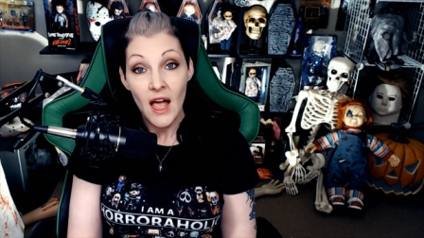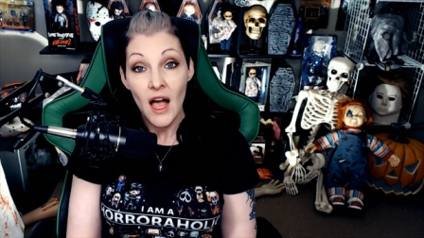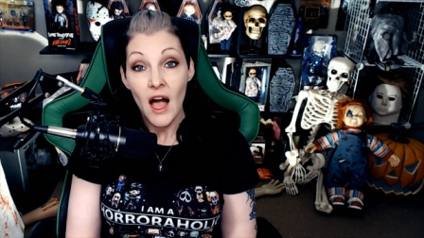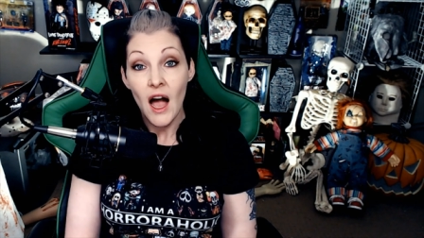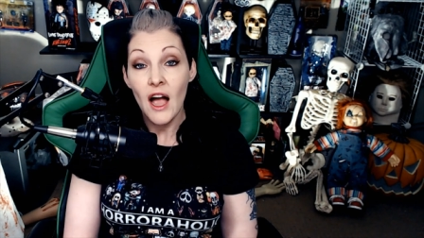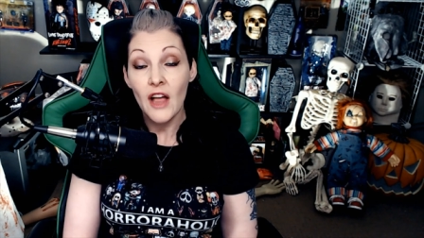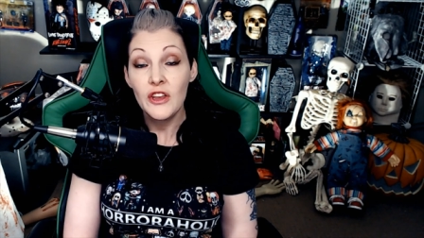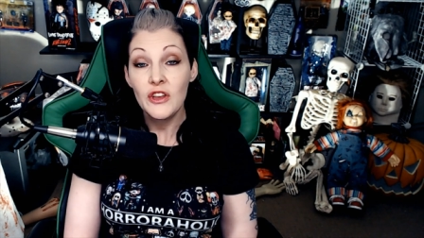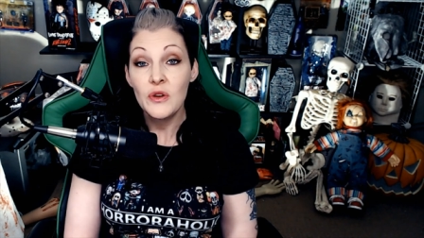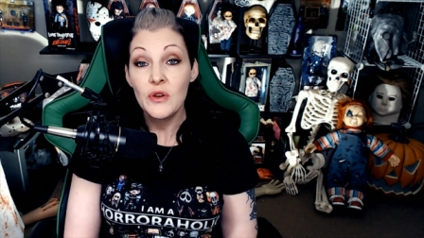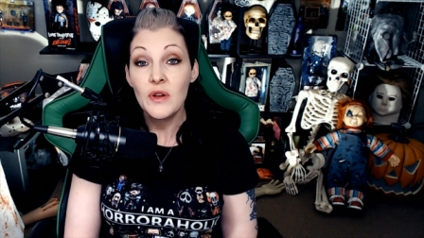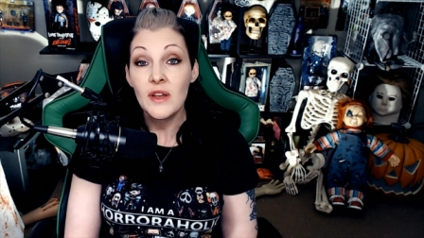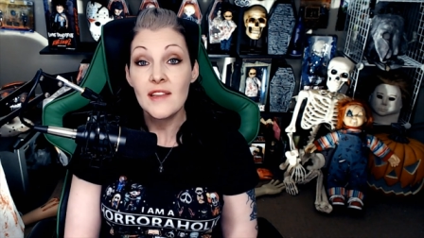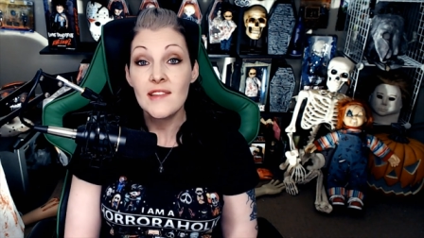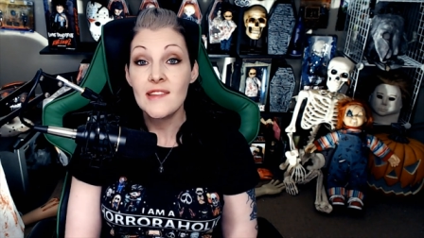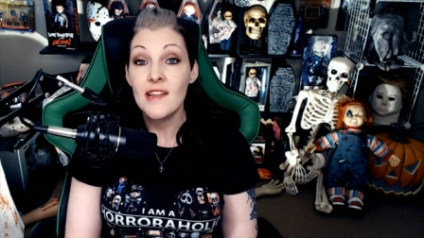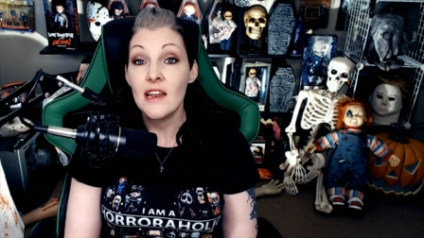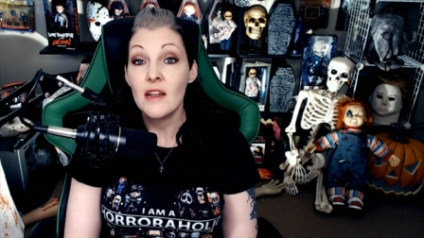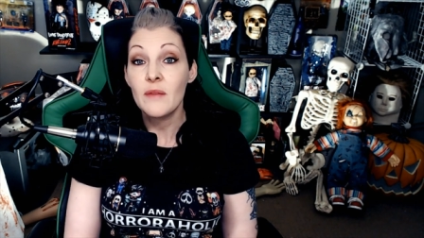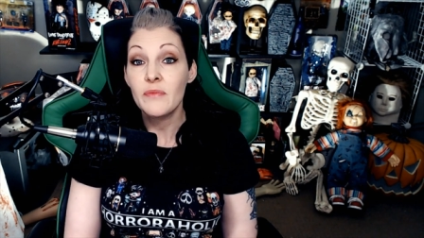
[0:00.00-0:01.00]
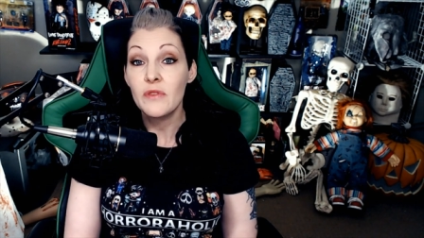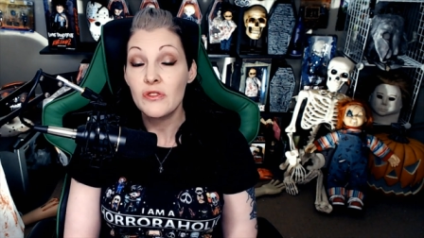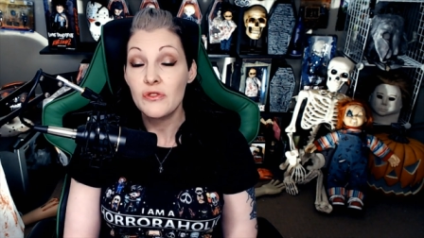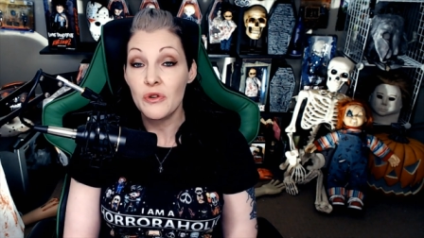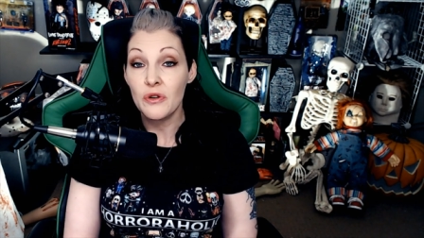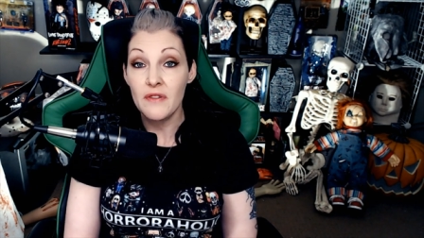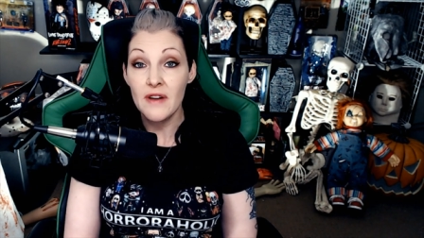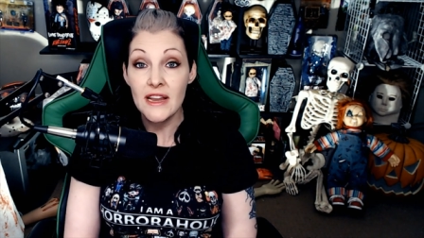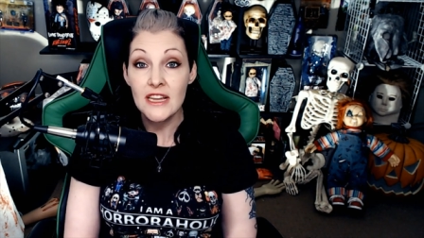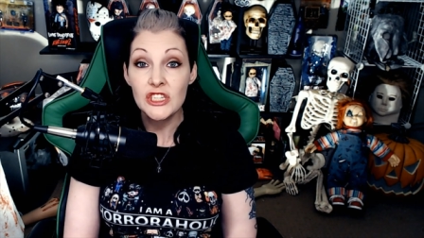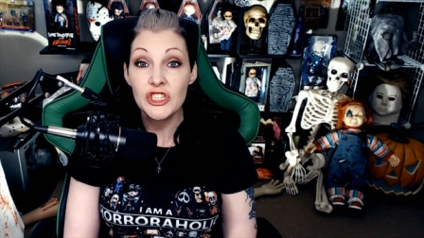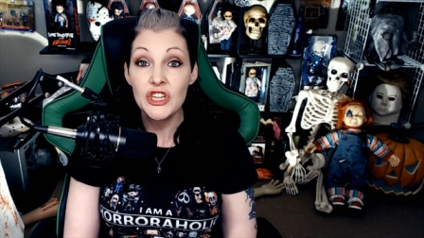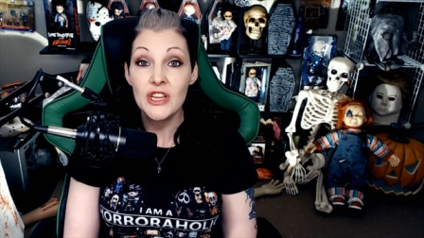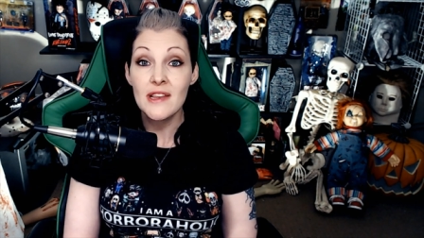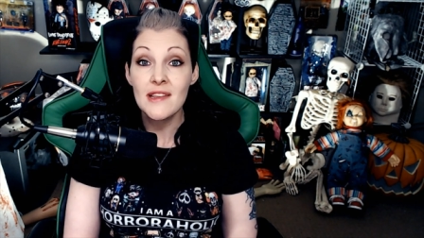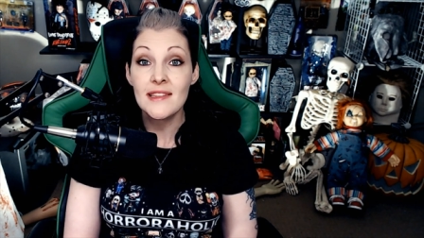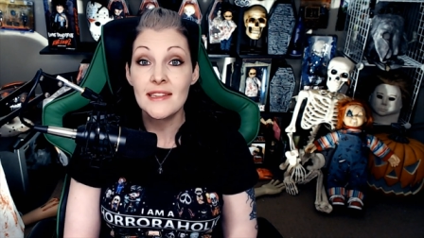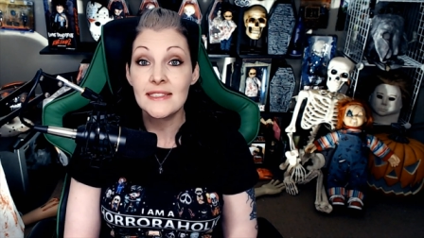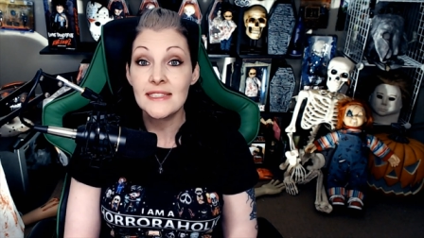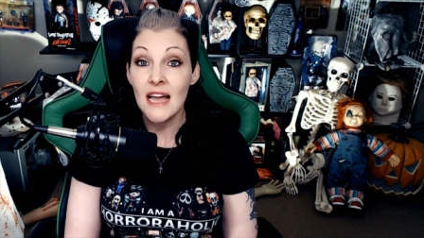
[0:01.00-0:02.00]
Uh, you can set up the
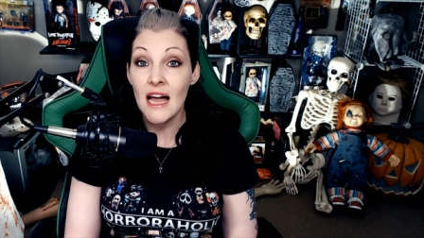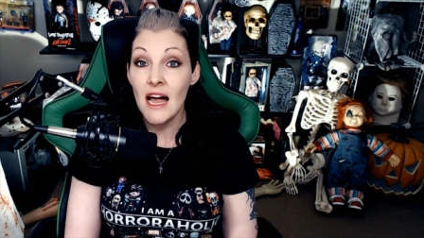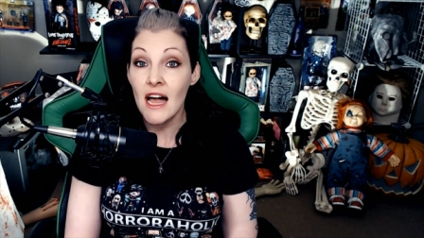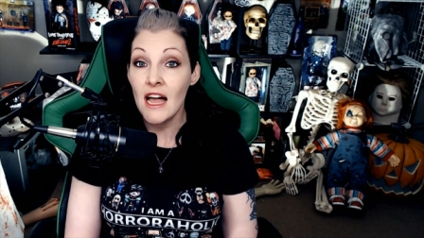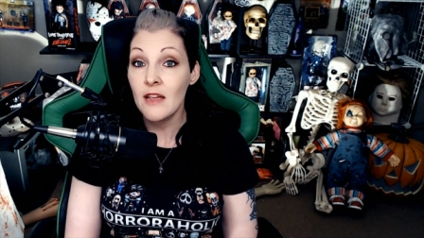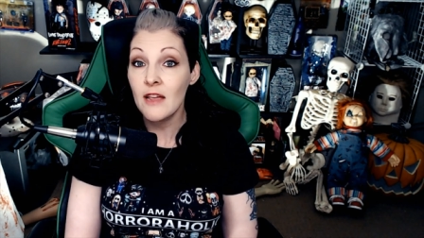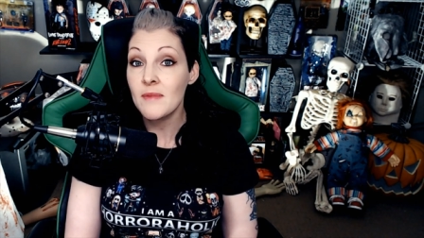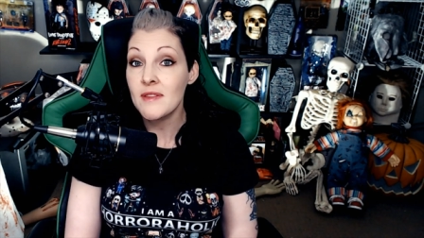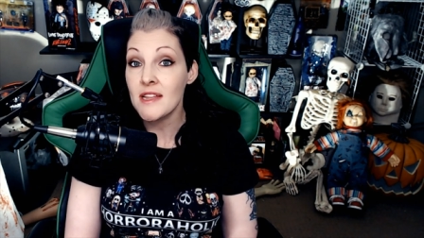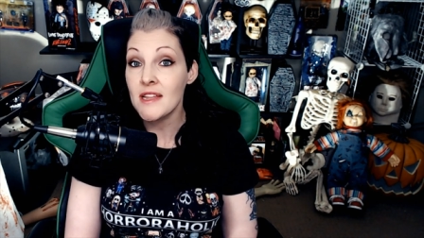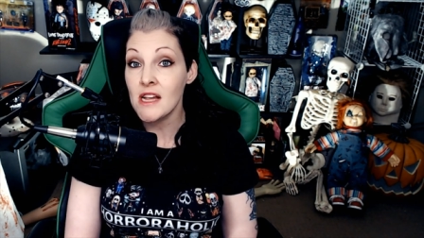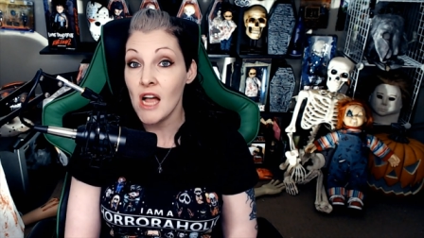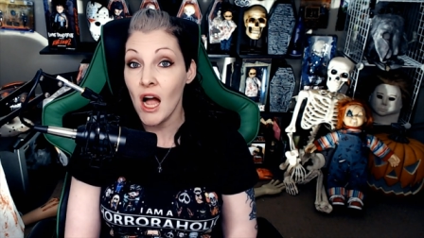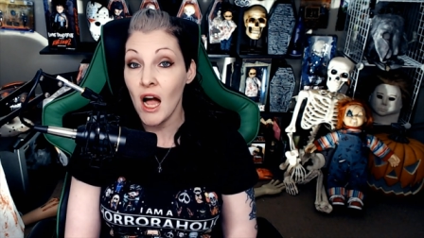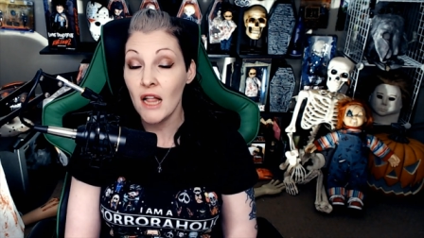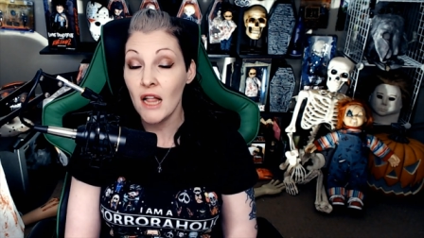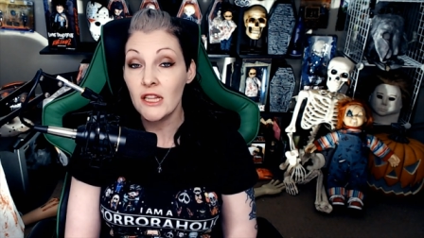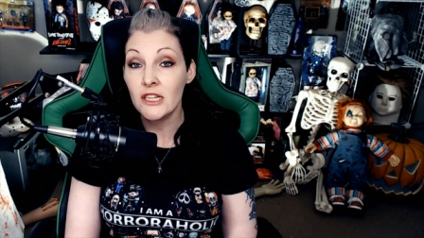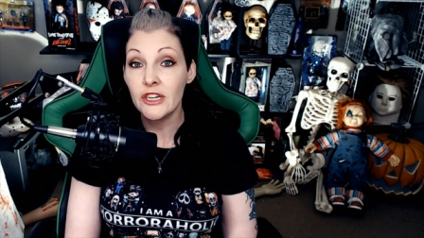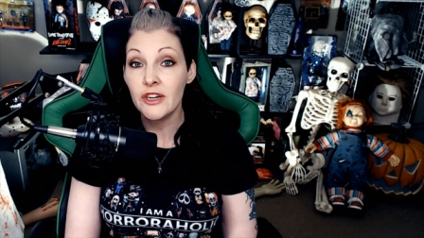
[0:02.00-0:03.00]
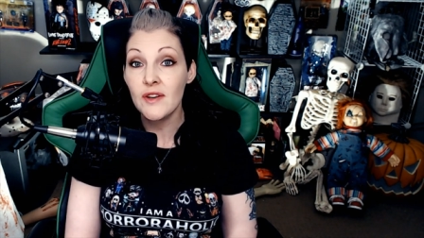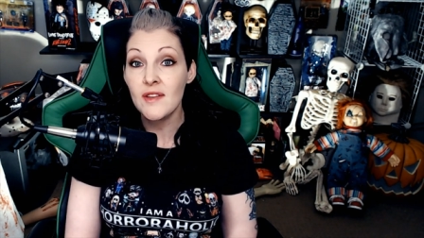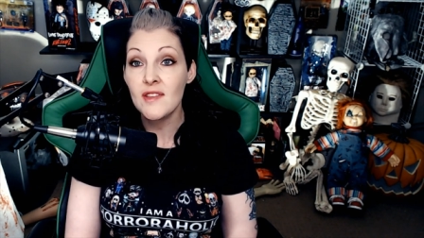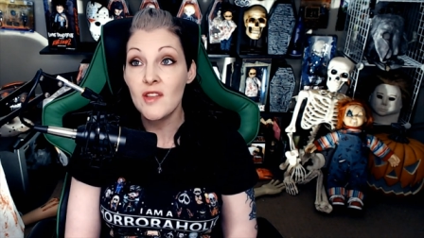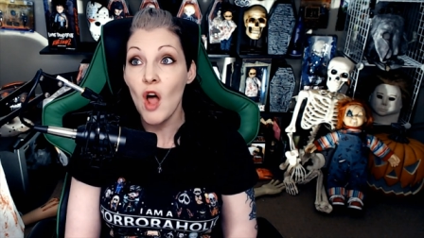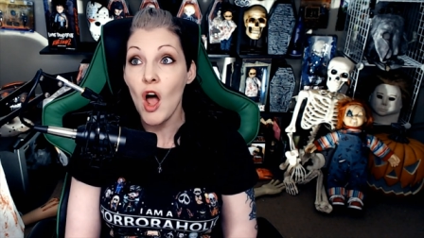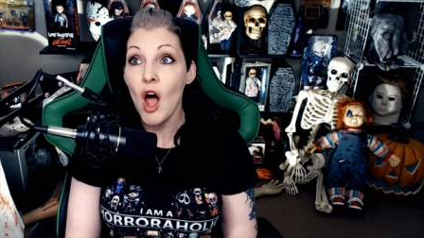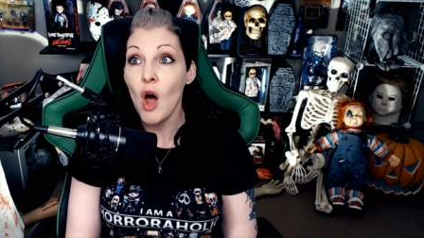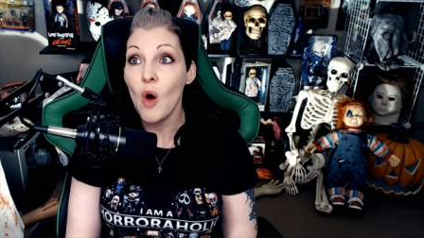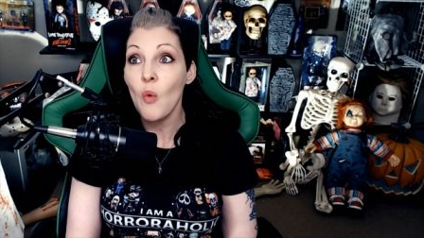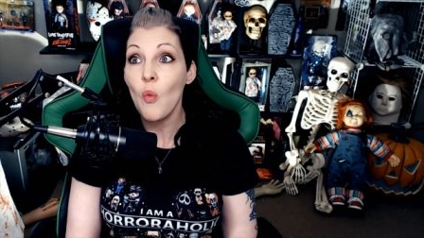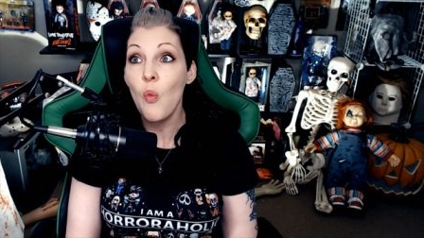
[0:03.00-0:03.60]
durations, the times, the colors, uh,